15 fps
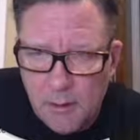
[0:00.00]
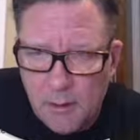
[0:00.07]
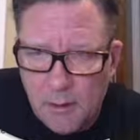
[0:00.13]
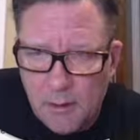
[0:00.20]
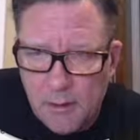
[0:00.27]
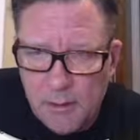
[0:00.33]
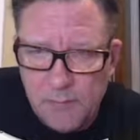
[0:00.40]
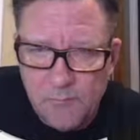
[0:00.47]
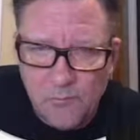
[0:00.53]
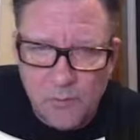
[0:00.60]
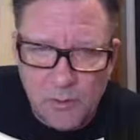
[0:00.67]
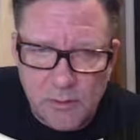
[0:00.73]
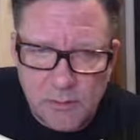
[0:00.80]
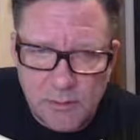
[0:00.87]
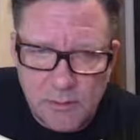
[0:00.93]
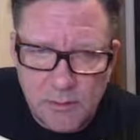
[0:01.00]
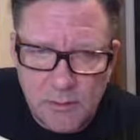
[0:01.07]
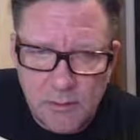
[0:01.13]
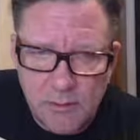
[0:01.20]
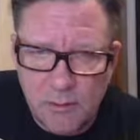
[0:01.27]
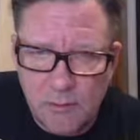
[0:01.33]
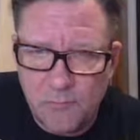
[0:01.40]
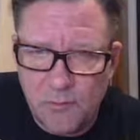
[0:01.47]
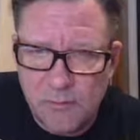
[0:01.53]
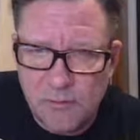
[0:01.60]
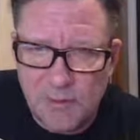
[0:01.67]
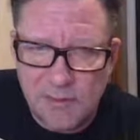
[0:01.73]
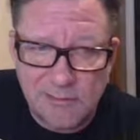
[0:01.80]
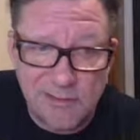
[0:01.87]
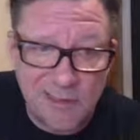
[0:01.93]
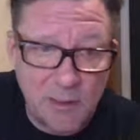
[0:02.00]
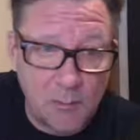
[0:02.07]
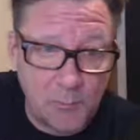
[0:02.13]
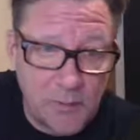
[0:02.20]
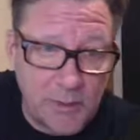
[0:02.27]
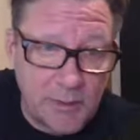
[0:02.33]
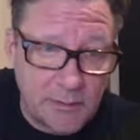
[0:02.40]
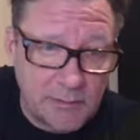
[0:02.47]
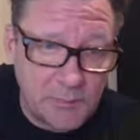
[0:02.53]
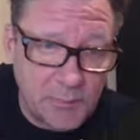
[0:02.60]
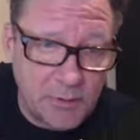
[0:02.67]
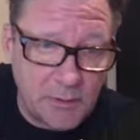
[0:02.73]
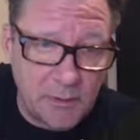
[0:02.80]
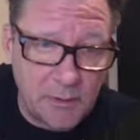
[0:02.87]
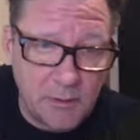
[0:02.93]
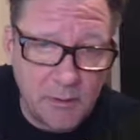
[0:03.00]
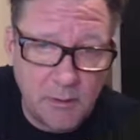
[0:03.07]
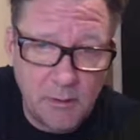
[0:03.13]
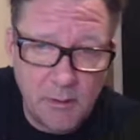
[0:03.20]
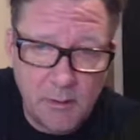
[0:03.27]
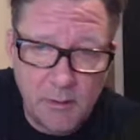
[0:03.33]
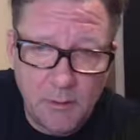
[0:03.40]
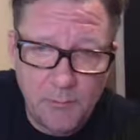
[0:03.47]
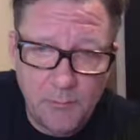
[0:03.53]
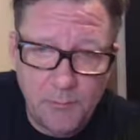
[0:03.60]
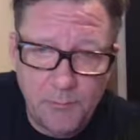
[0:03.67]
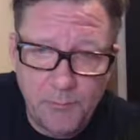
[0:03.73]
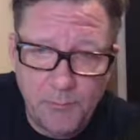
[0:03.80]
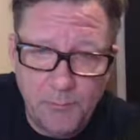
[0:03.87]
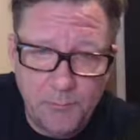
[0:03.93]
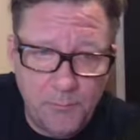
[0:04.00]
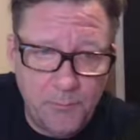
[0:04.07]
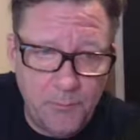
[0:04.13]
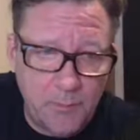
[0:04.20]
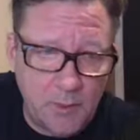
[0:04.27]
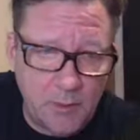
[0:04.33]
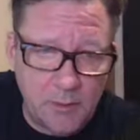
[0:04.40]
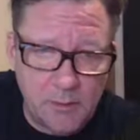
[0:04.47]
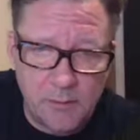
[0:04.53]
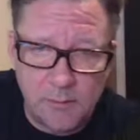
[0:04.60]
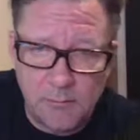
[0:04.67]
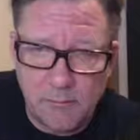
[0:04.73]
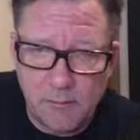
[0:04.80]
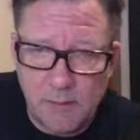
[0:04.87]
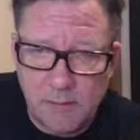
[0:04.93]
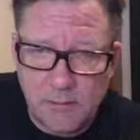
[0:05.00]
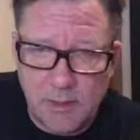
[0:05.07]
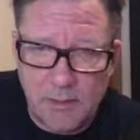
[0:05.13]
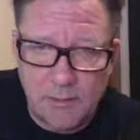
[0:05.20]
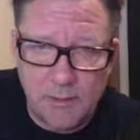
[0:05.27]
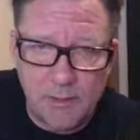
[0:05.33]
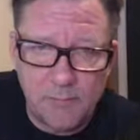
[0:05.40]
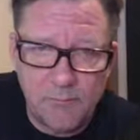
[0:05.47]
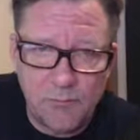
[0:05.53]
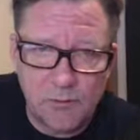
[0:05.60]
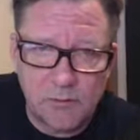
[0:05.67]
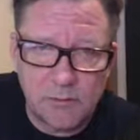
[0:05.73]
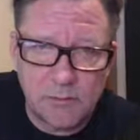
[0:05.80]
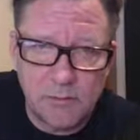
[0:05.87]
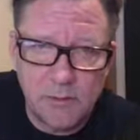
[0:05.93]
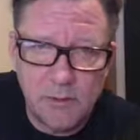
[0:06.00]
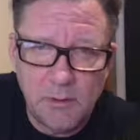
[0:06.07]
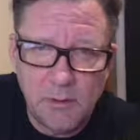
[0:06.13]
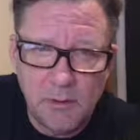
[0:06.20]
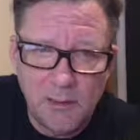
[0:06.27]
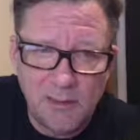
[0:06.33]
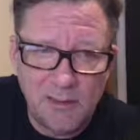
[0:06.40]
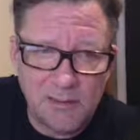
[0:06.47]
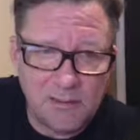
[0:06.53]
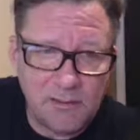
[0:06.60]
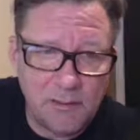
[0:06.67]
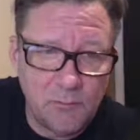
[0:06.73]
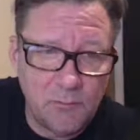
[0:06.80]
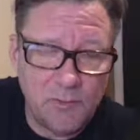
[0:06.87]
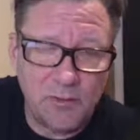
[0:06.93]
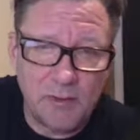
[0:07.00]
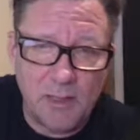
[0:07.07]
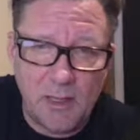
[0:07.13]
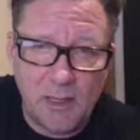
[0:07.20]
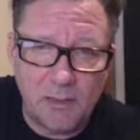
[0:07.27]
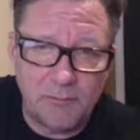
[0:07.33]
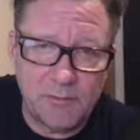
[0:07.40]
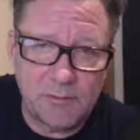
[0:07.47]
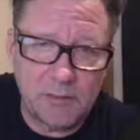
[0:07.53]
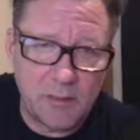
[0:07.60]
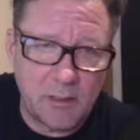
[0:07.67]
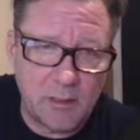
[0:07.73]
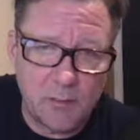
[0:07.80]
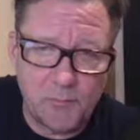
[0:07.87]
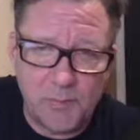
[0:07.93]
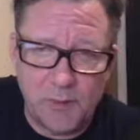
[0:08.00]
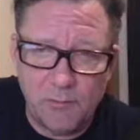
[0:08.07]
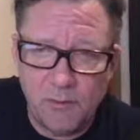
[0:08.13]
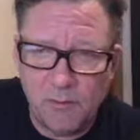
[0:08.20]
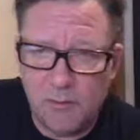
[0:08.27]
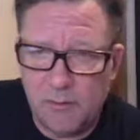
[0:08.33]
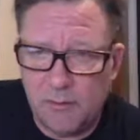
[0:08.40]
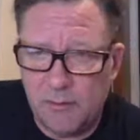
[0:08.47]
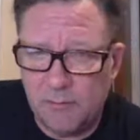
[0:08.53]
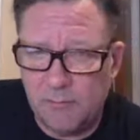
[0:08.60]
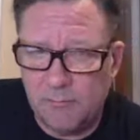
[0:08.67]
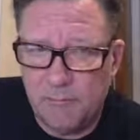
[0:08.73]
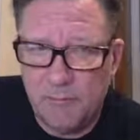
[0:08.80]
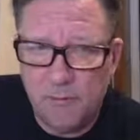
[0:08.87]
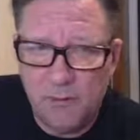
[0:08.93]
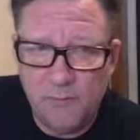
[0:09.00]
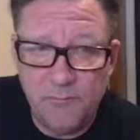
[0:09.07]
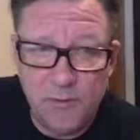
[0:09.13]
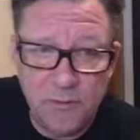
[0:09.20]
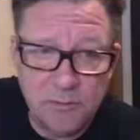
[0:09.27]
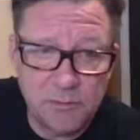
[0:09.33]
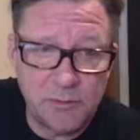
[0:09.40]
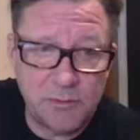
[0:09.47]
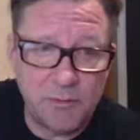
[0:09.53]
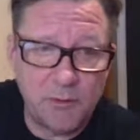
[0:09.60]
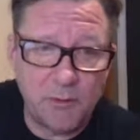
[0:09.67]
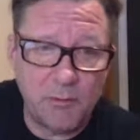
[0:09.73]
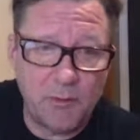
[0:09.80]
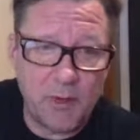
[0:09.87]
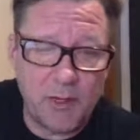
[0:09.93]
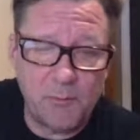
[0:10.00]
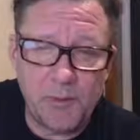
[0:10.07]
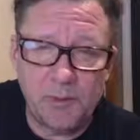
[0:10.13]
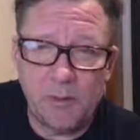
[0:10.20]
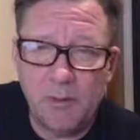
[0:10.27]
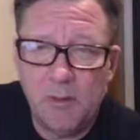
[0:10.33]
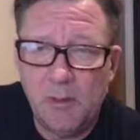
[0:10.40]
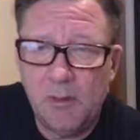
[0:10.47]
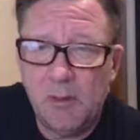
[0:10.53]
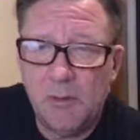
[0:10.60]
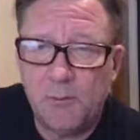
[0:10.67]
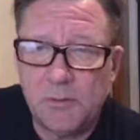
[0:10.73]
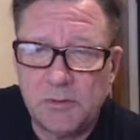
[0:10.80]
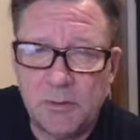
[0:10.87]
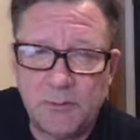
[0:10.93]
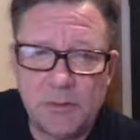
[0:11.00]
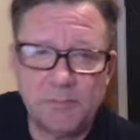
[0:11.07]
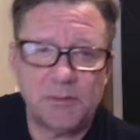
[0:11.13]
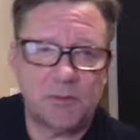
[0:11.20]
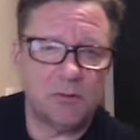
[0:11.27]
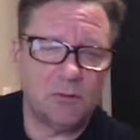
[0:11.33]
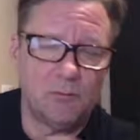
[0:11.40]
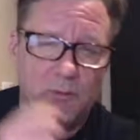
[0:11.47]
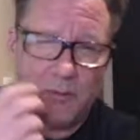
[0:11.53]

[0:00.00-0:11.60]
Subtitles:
Invoice. An invoice has a company it's being that's on the invoice. And let's say you want the address of that company. Well, in your views you can grab it, but sometimes you're going to want,